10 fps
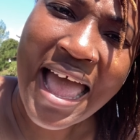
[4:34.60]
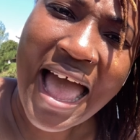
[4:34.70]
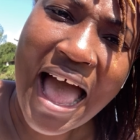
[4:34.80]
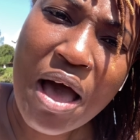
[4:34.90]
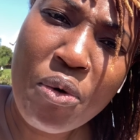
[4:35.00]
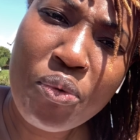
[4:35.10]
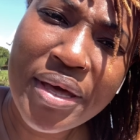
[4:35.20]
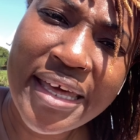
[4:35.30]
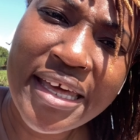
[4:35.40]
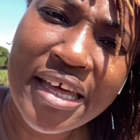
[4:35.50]
how
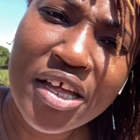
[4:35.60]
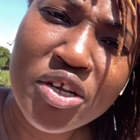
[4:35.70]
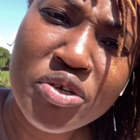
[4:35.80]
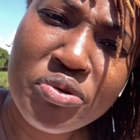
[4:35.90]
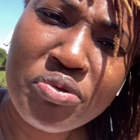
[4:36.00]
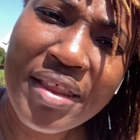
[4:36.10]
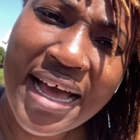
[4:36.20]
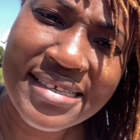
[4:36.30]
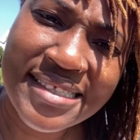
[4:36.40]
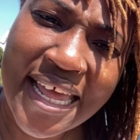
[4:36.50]
we do
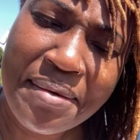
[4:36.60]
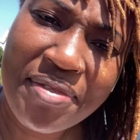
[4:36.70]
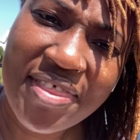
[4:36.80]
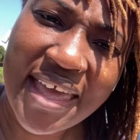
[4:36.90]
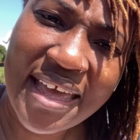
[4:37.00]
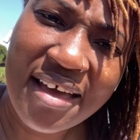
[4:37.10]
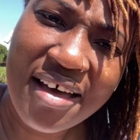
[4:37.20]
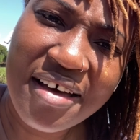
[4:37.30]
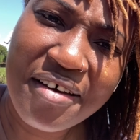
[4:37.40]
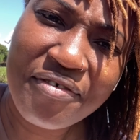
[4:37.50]
that same thing
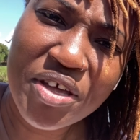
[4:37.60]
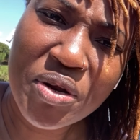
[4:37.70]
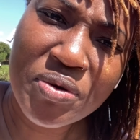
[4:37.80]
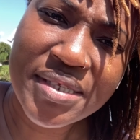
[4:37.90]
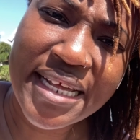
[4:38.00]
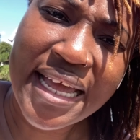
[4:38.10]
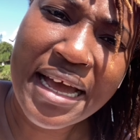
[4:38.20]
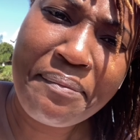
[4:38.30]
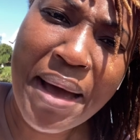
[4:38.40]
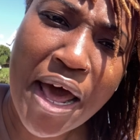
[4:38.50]
of, you know, sticking
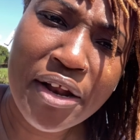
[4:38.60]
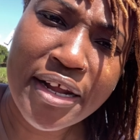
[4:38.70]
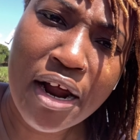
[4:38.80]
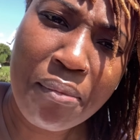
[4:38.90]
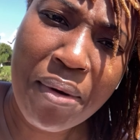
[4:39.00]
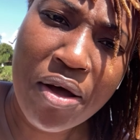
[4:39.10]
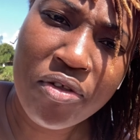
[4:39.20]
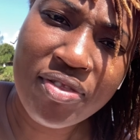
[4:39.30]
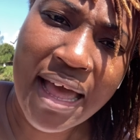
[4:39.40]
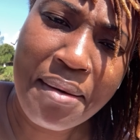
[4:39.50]
a bottle in our
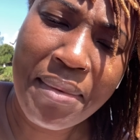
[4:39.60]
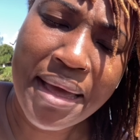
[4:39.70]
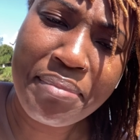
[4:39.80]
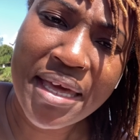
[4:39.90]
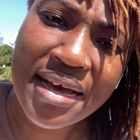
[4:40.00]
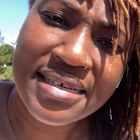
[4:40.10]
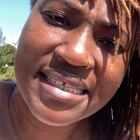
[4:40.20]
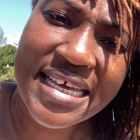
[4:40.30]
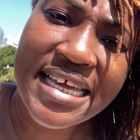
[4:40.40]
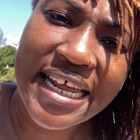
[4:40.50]
mouth. That might be
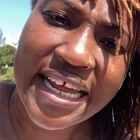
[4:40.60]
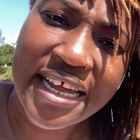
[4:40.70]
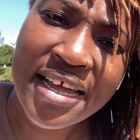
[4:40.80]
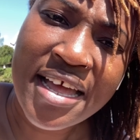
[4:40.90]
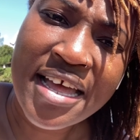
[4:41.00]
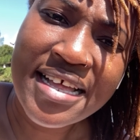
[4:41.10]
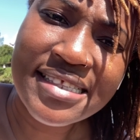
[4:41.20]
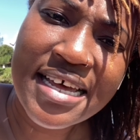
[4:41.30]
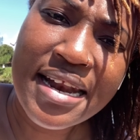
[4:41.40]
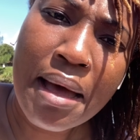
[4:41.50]
us eating
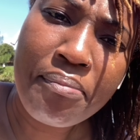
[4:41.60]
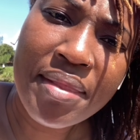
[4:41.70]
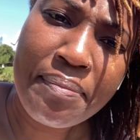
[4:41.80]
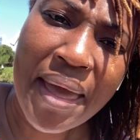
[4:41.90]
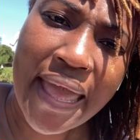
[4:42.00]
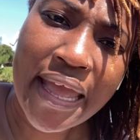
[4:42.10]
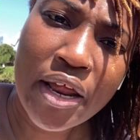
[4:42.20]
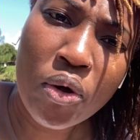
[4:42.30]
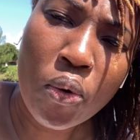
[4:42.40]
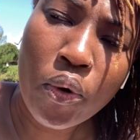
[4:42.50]
to numb the
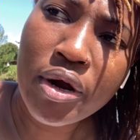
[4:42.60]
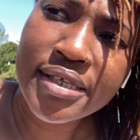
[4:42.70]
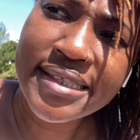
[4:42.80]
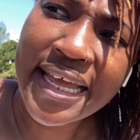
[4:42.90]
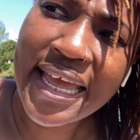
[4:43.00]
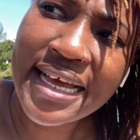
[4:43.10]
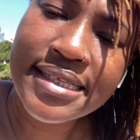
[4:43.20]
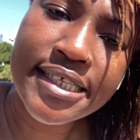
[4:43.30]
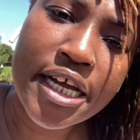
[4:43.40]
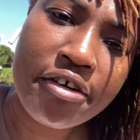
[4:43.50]
pain or sticking a
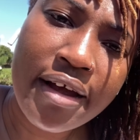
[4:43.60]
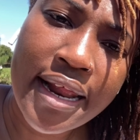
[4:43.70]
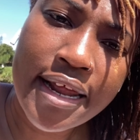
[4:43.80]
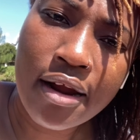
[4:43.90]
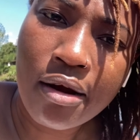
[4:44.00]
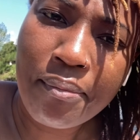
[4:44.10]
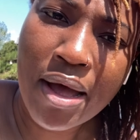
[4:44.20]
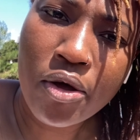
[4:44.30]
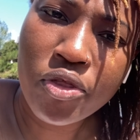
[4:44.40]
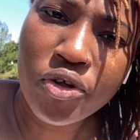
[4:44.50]
cigarette in our
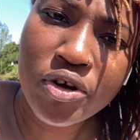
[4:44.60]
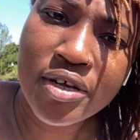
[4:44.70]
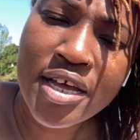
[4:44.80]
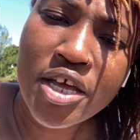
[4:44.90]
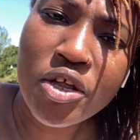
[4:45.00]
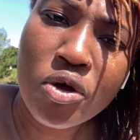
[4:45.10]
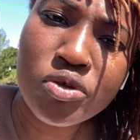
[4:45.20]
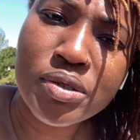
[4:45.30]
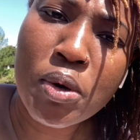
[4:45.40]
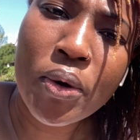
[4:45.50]
mouth or you know
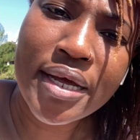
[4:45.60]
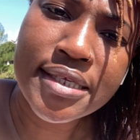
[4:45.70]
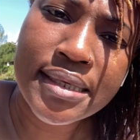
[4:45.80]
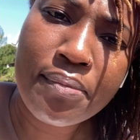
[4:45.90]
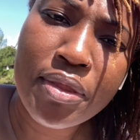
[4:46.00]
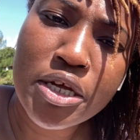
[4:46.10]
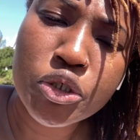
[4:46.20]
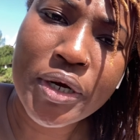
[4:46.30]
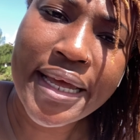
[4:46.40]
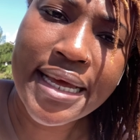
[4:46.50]
smoking something
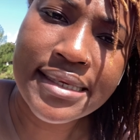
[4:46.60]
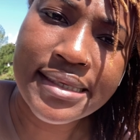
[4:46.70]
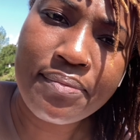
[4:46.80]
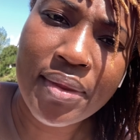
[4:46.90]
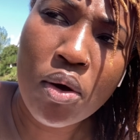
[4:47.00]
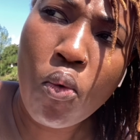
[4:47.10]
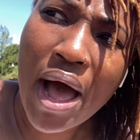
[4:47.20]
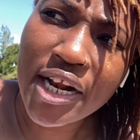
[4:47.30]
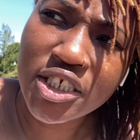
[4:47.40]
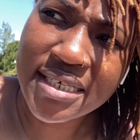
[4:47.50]
drinking something
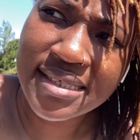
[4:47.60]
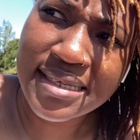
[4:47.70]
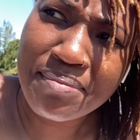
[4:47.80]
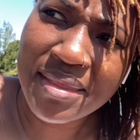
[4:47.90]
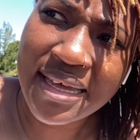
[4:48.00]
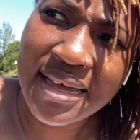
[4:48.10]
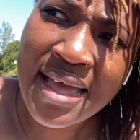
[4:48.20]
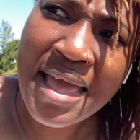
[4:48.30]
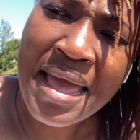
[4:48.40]
watching something